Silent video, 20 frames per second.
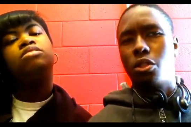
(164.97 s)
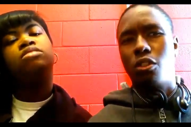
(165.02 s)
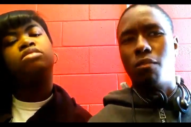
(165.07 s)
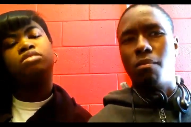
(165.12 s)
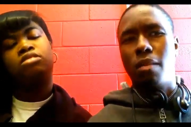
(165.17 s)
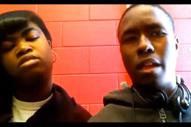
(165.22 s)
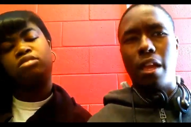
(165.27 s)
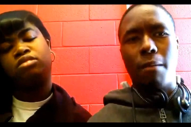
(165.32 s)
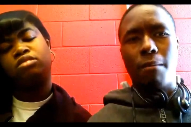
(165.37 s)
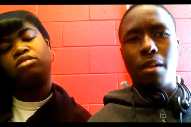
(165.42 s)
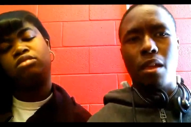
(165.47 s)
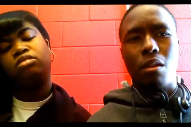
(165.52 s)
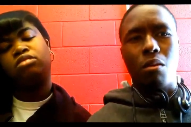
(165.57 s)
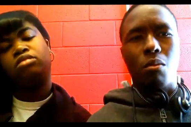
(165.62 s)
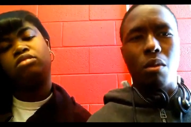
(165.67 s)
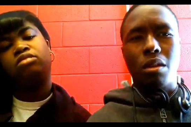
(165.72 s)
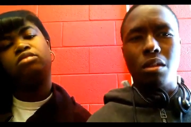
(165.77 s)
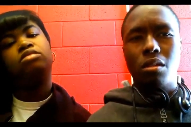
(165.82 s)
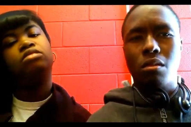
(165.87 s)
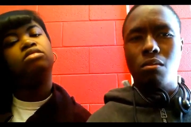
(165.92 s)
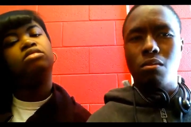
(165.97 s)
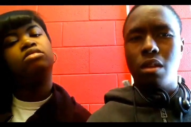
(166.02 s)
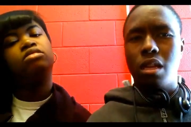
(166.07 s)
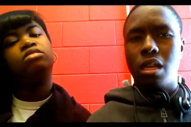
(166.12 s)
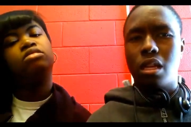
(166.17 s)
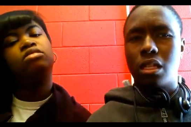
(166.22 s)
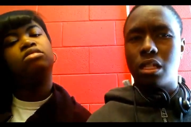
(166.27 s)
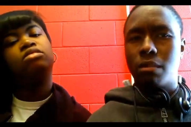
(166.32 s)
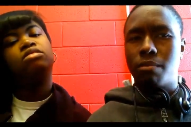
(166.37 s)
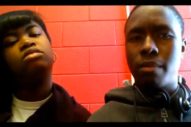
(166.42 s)
Speaker 1: version of BAP. What did
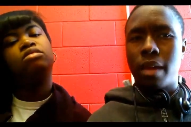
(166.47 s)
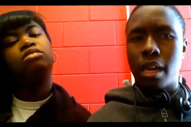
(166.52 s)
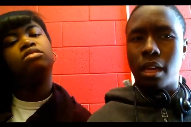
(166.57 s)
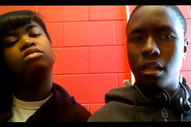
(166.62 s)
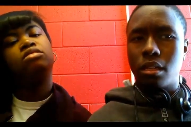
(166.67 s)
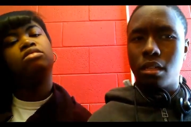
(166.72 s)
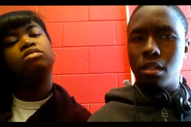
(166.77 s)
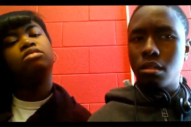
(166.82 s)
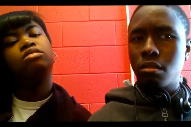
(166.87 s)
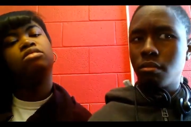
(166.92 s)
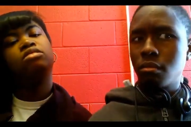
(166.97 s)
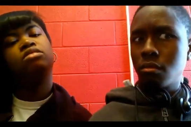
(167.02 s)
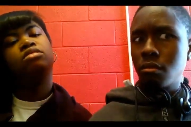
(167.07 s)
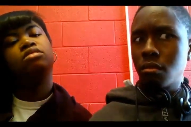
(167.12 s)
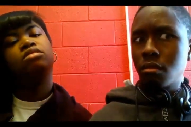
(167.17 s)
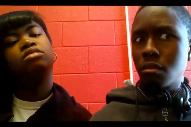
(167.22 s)
we expect?